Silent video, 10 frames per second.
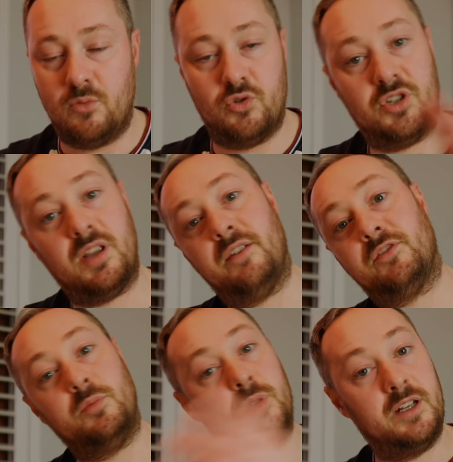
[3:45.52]
you just
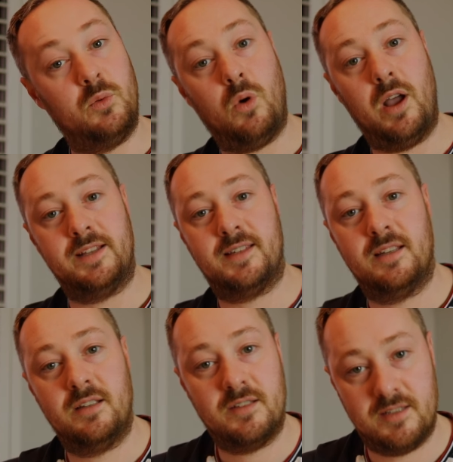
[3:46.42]
have completely white
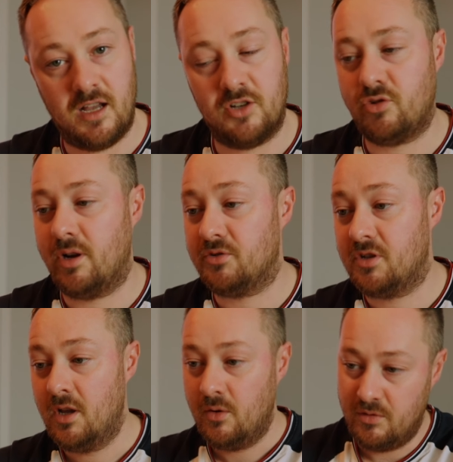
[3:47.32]
star
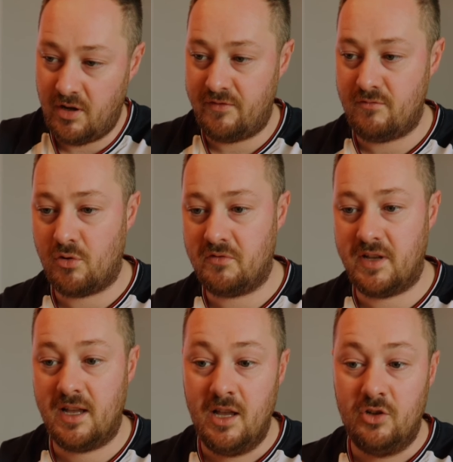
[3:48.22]
trails. Nothing wrong with
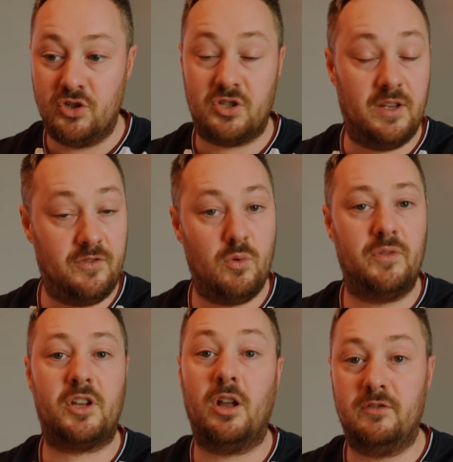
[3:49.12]
it, just that if you
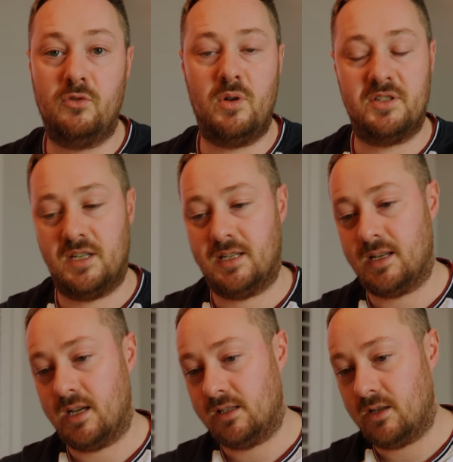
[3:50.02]
want the colourful ones, this is
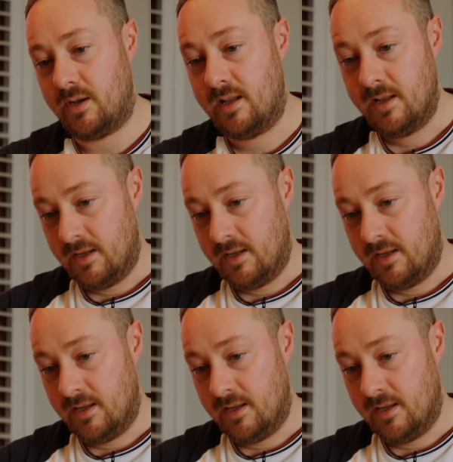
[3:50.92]
how you do it.